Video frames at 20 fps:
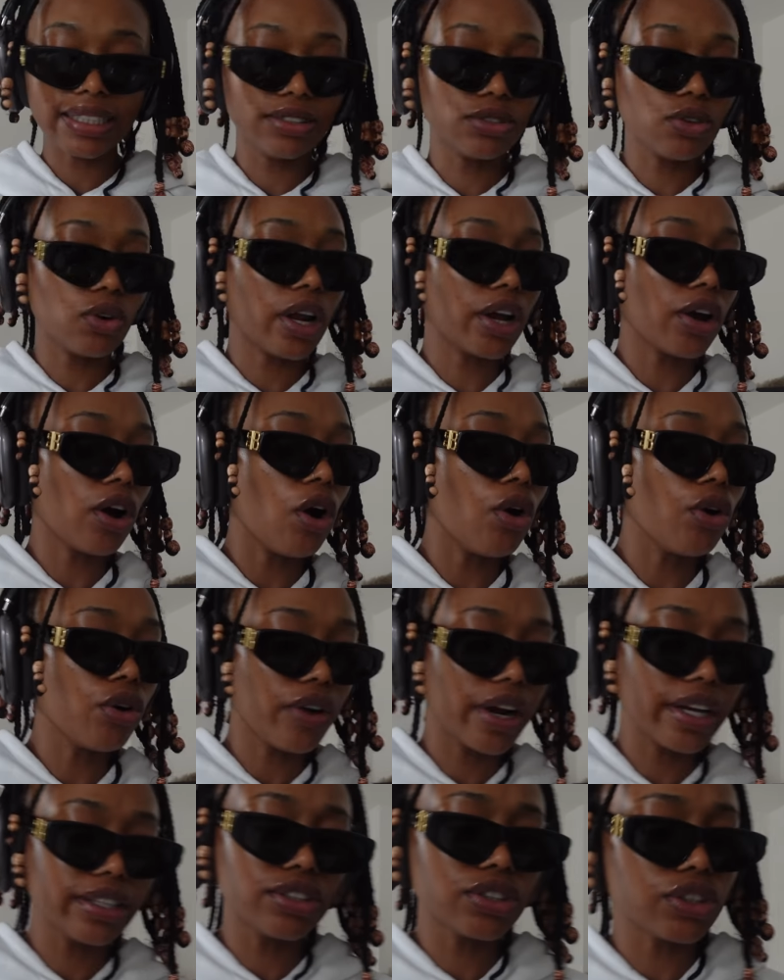It's got like whole
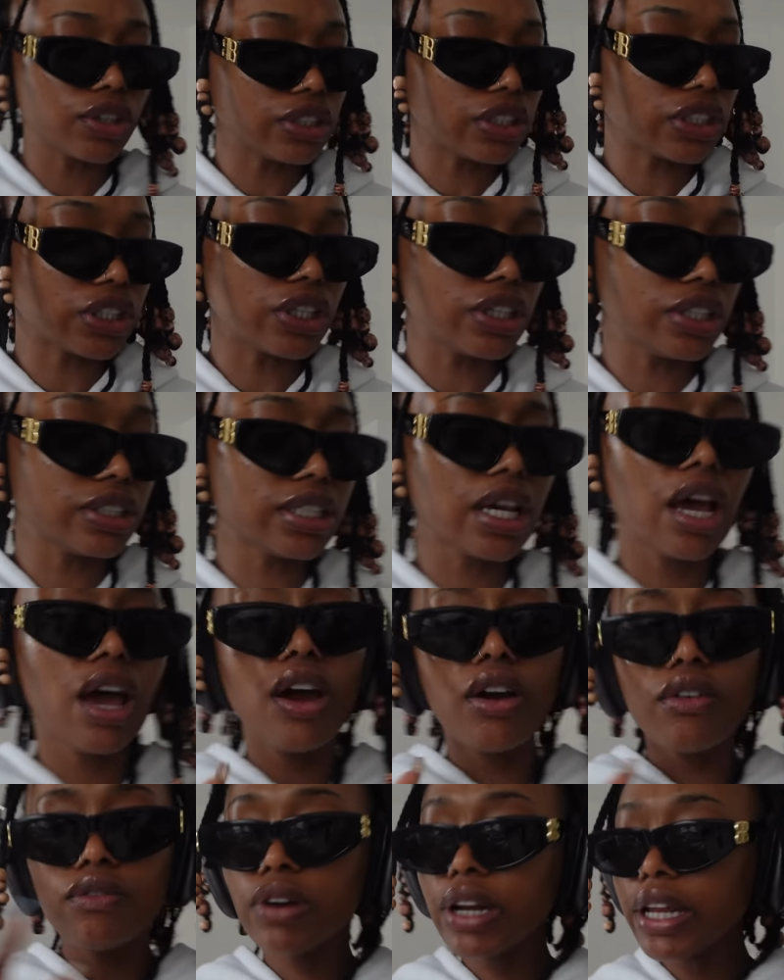grains, couscous,
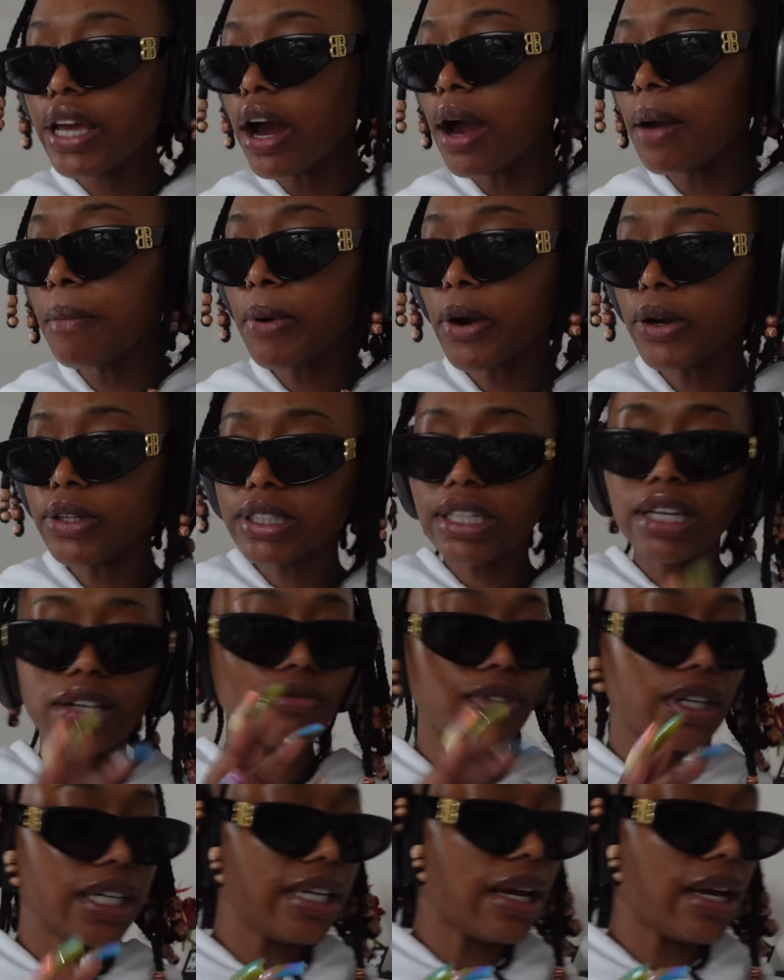really high in protein, really